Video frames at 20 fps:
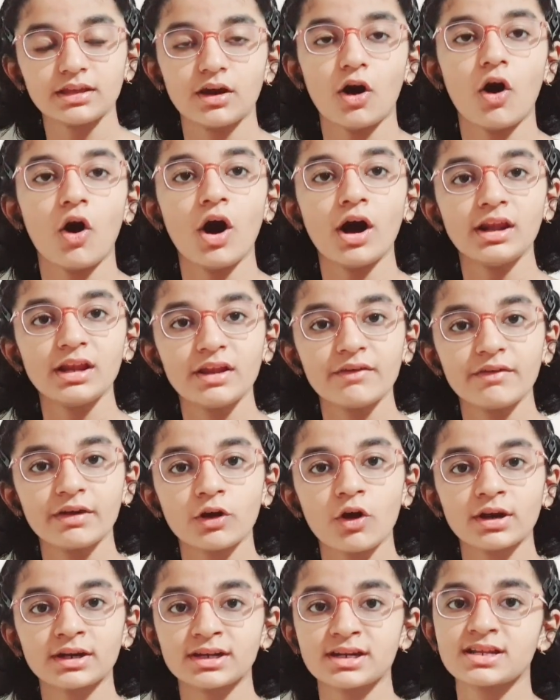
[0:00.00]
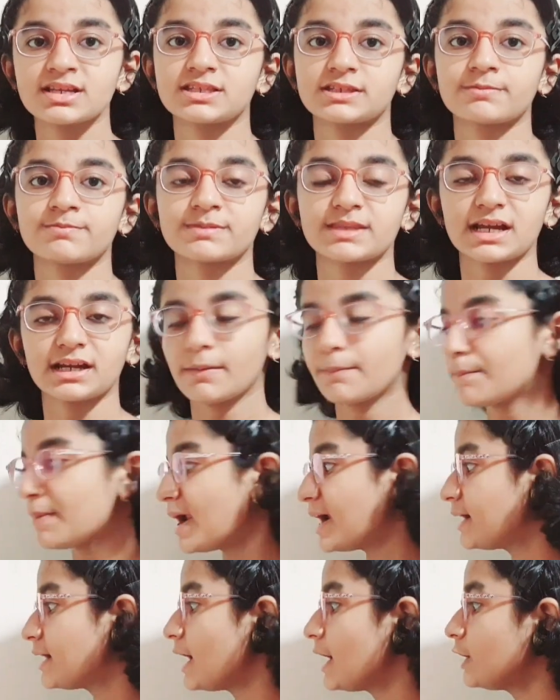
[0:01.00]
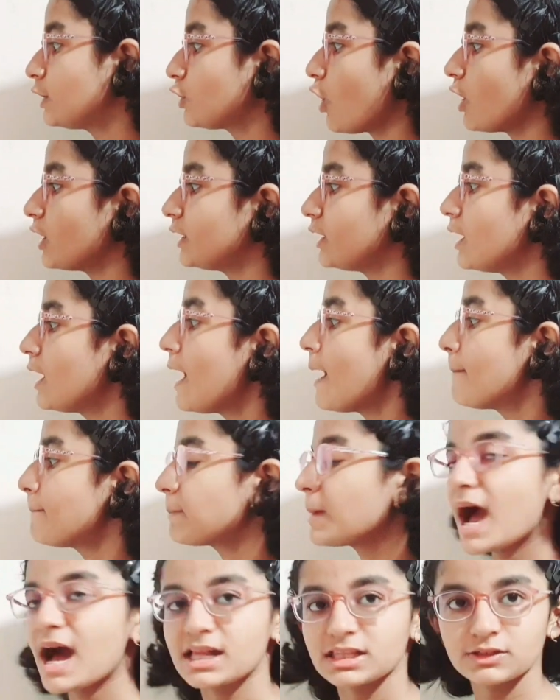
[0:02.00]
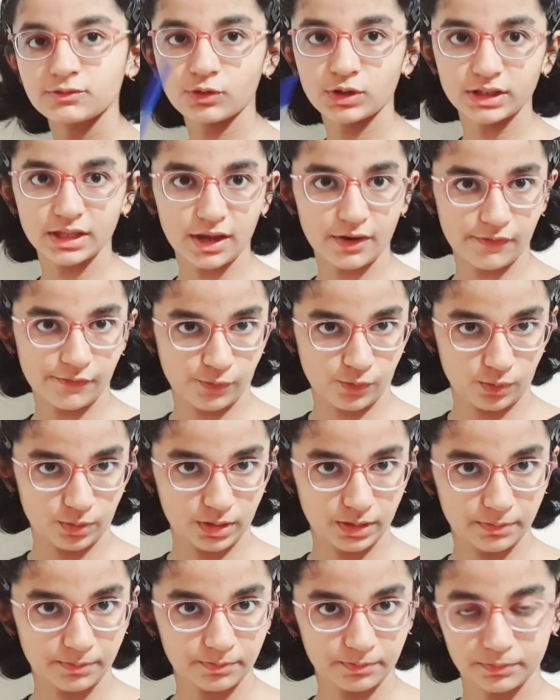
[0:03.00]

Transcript: all living organisms are dependent on plants for their food.